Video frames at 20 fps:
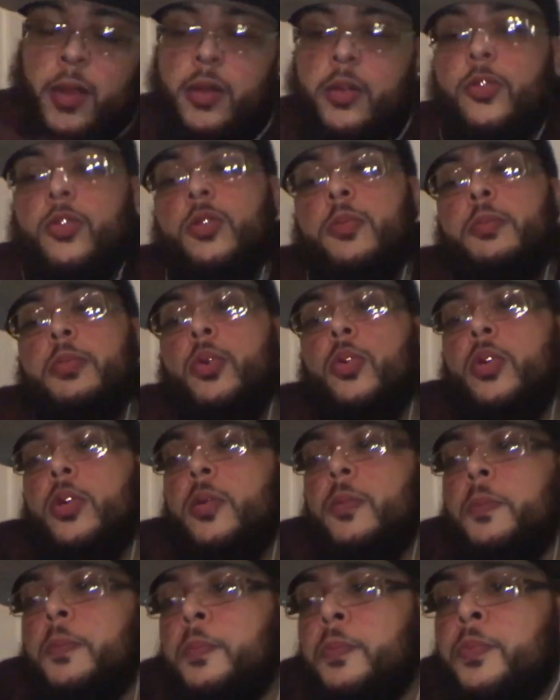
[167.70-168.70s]
and the
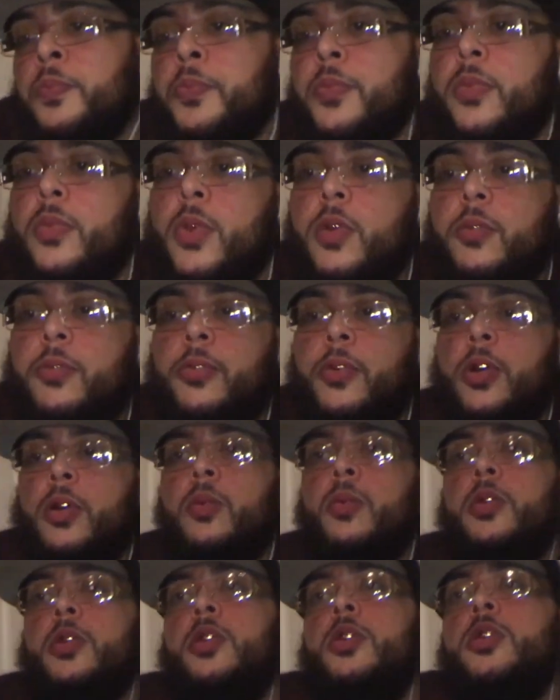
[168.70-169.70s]
support. I'm fucking
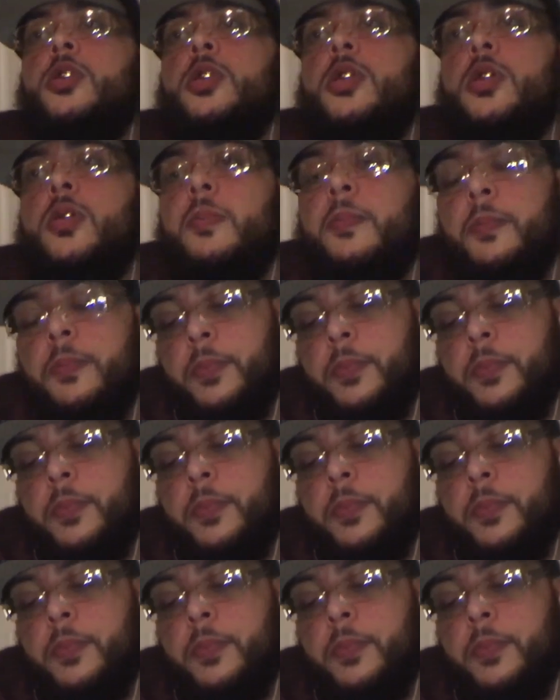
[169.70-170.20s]
with this shit.